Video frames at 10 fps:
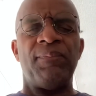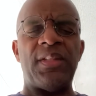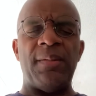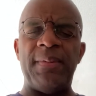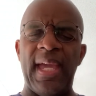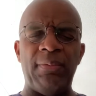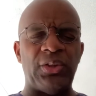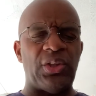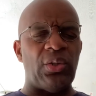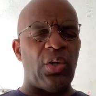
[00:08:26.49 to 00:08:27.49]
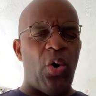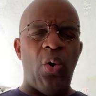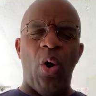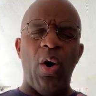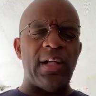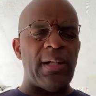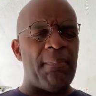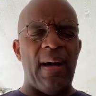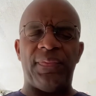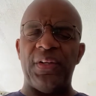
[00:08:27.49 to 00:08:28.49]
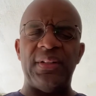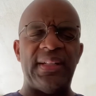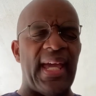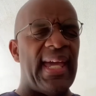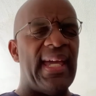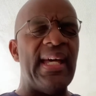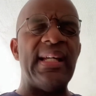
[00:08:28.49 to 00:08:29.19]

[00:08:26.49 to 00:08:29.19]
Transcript: to be able to go on about their day.